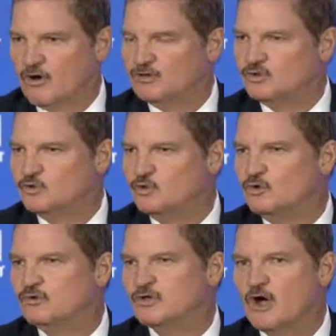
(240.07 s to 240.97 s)
onto
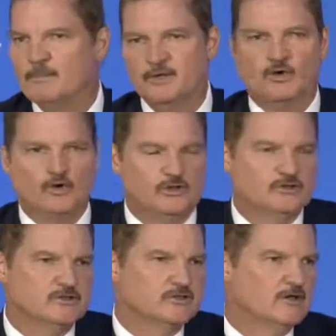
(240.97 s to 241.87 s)
the common good
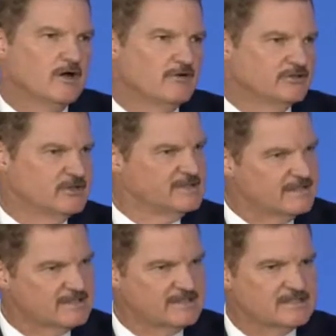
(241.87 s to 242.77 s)
of the
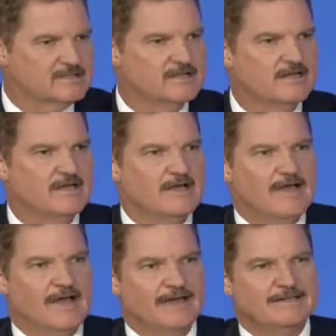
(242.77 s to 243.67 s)
citizens.
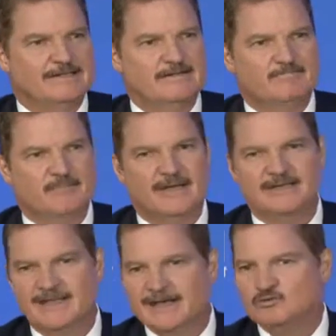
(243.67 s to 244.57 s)
And
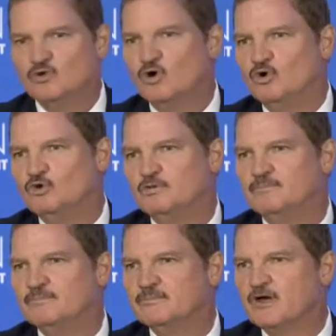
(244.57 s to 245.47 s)
in that role,
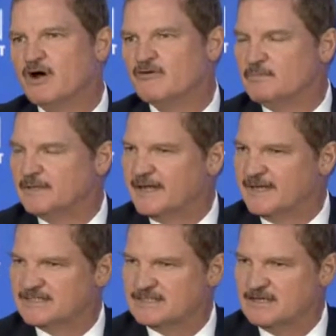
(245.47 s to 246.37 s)
the government
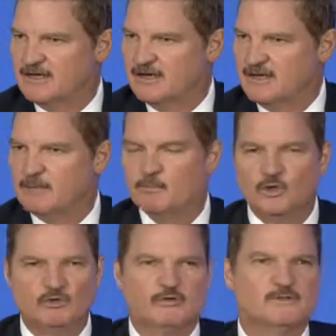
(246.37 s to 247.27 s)
has an
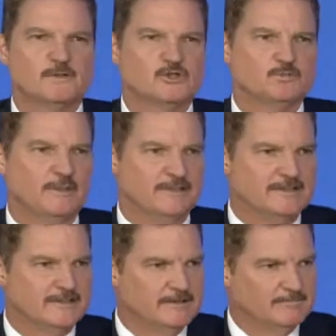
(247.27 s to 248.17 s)
important
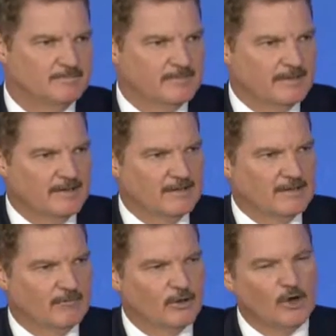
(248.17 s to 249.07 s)
responsibility.
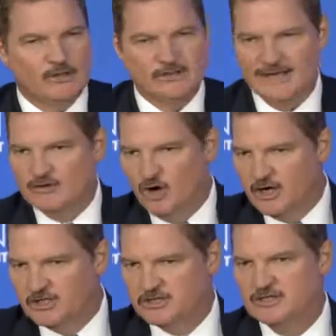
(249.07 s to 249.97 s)
With all the
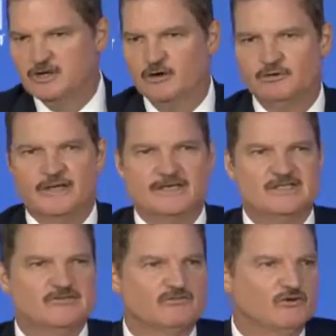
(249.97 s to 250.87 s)
technology
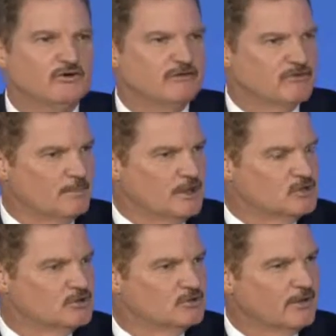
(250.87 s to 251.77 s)
nowadays for
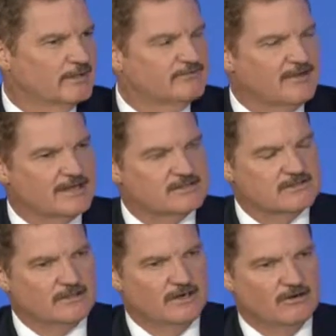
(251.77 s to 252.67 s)
information to get
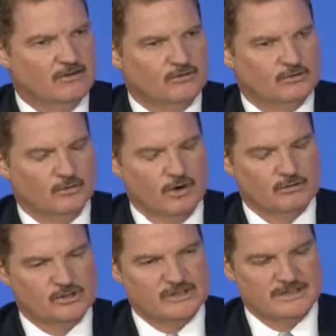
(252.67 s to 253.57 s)
faster to
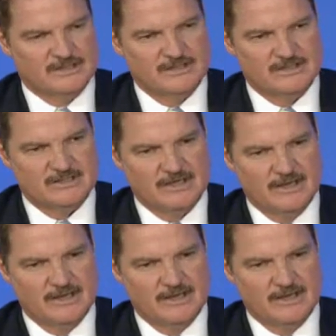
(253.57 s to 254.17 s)
our citizens,